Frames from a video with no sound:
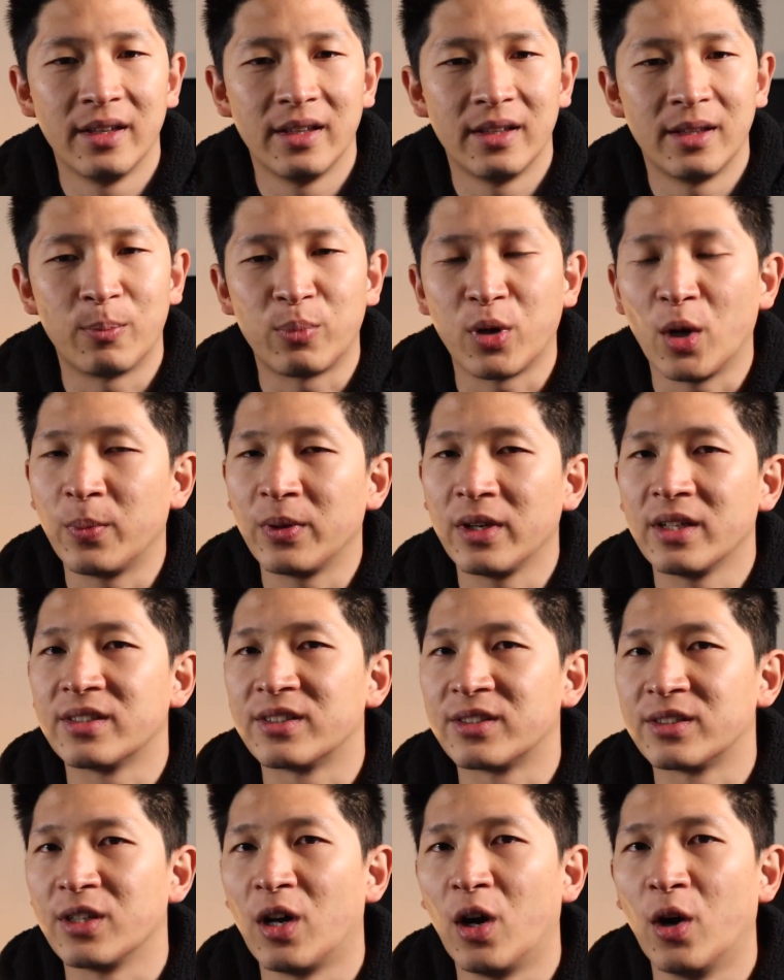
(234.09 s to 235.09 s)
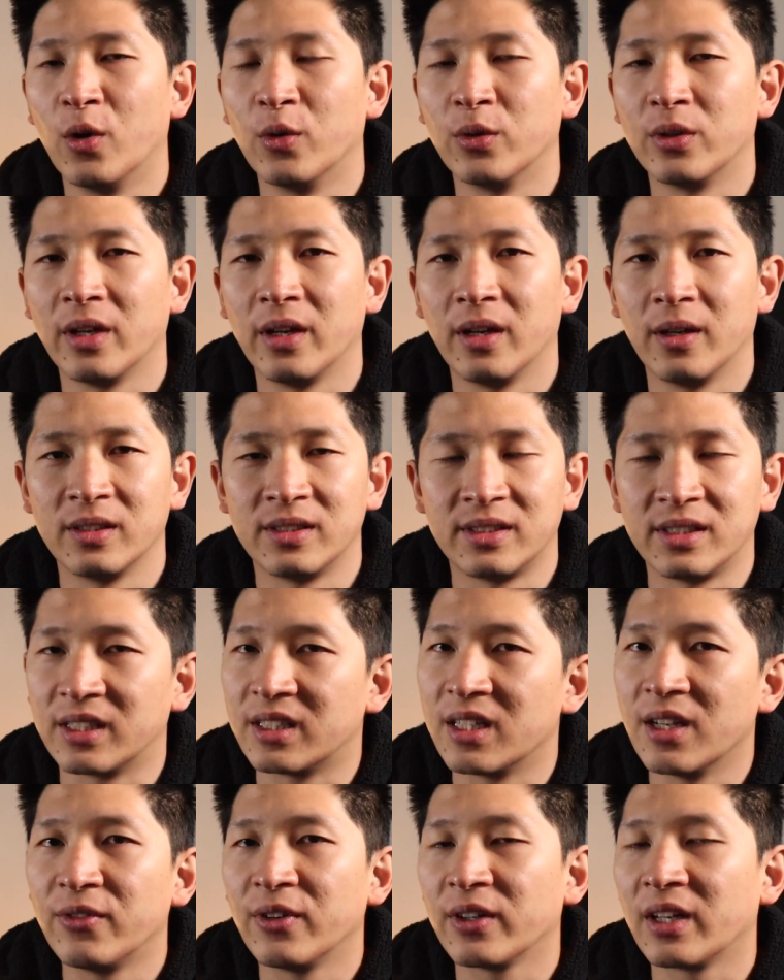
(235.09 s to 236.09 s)
the property is sold
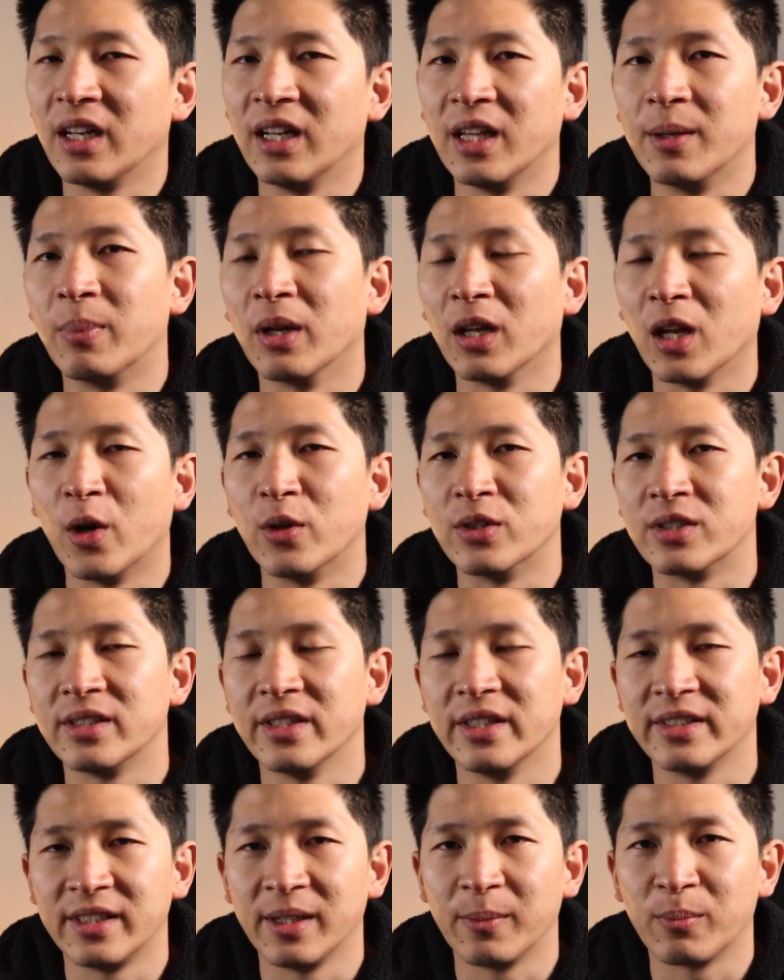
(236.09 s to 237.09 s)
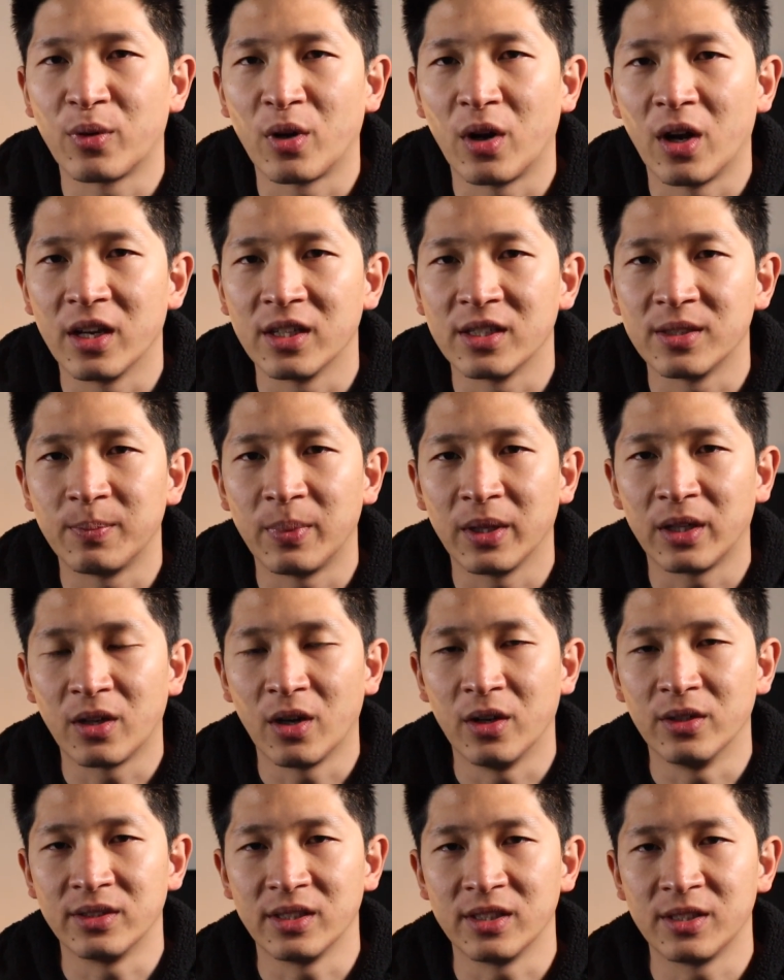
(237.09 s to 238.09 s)
significantly below its listing price
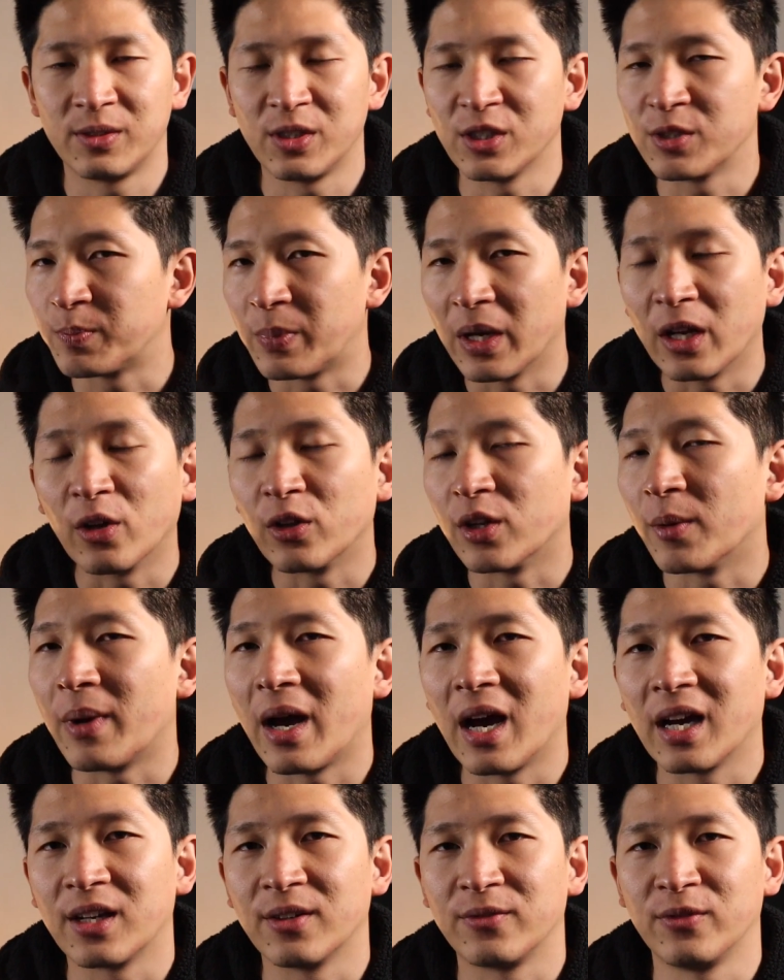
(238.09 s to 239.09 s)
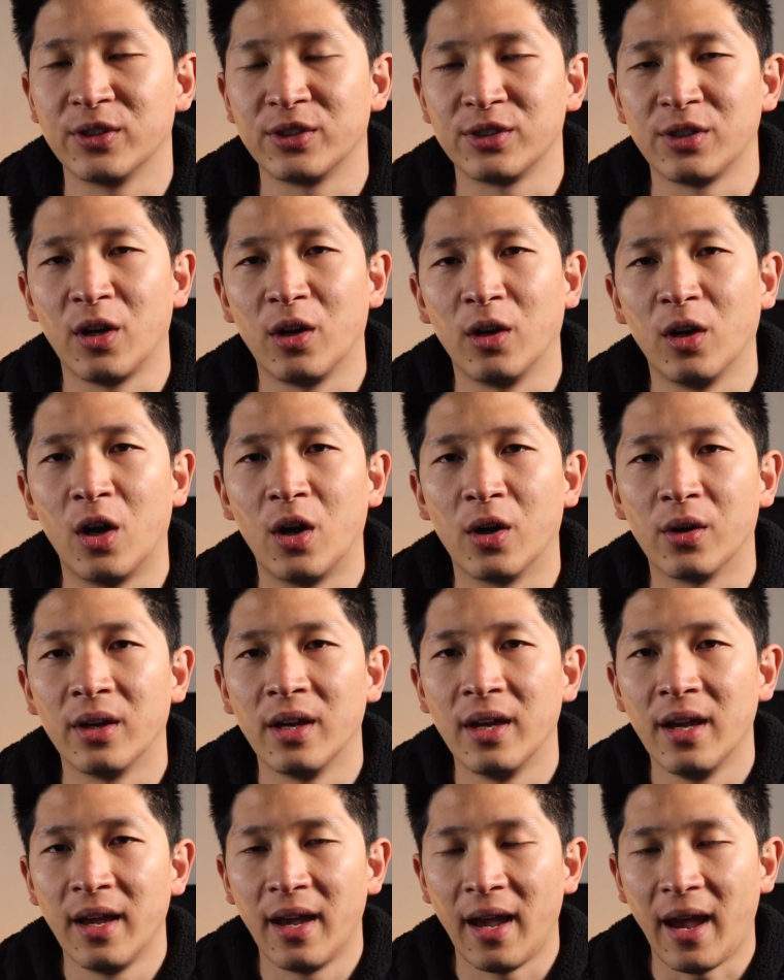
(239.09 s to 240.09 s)
because it's just been on the market for so long
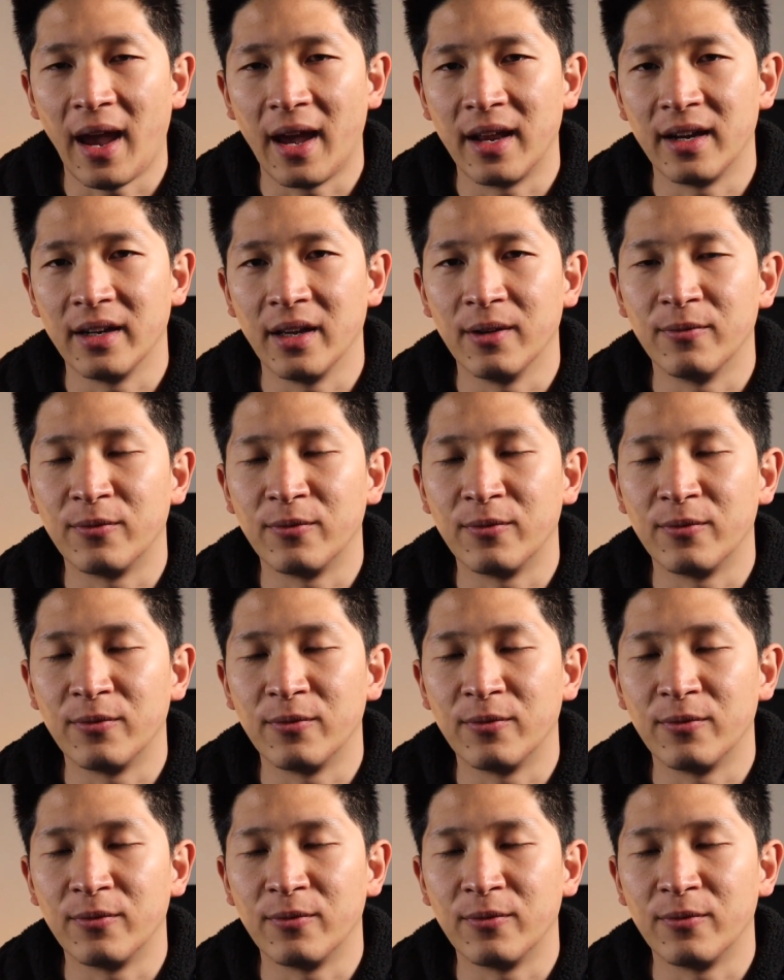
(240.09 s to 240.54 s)
and a